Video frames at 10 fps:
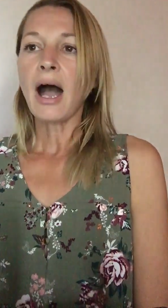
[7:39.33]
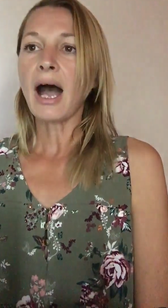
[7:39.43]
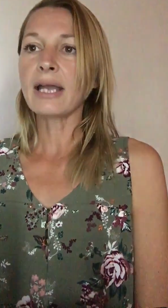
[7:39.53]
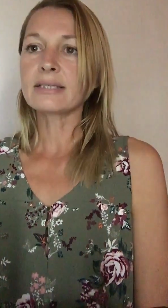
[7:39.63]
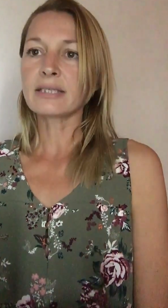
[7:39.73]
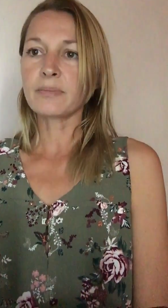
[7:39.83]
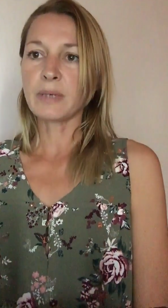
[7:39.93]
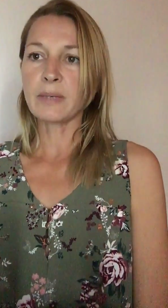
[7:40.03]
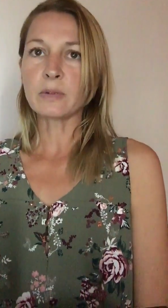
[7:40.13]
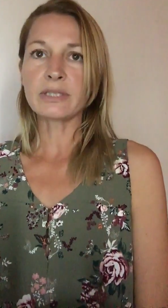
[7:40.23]
i see
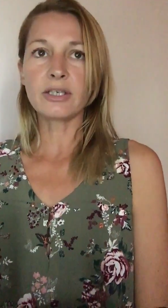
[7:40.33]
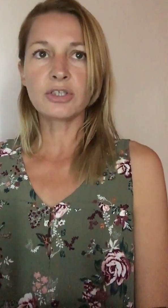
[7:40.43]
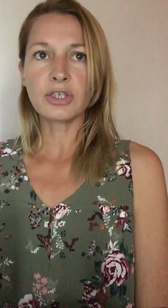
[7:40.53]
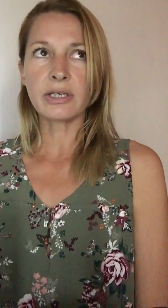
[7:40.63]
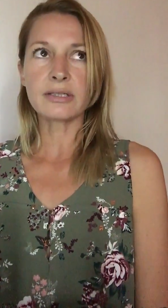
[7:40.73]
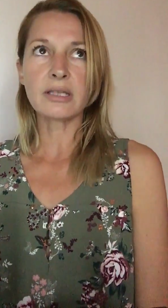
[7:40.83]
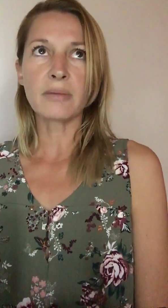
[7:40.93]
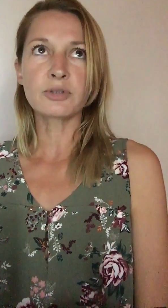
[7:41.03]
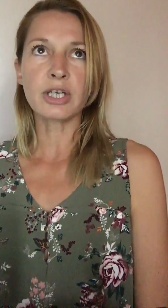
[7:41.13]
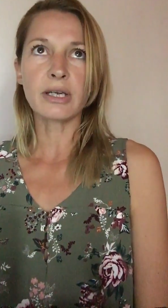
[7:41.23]
people teaching
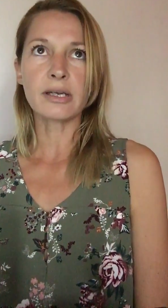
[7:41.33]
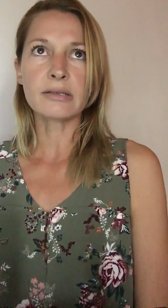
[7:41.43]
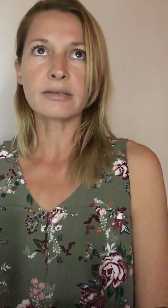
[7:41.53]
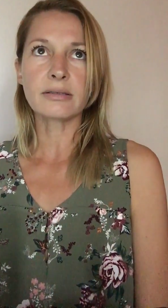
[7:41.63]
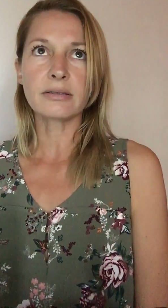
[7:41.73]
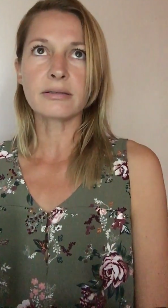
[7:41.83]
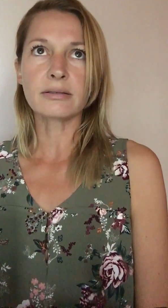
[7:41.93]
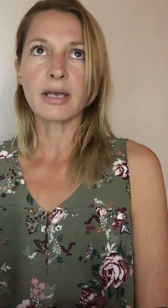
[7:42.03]
subjects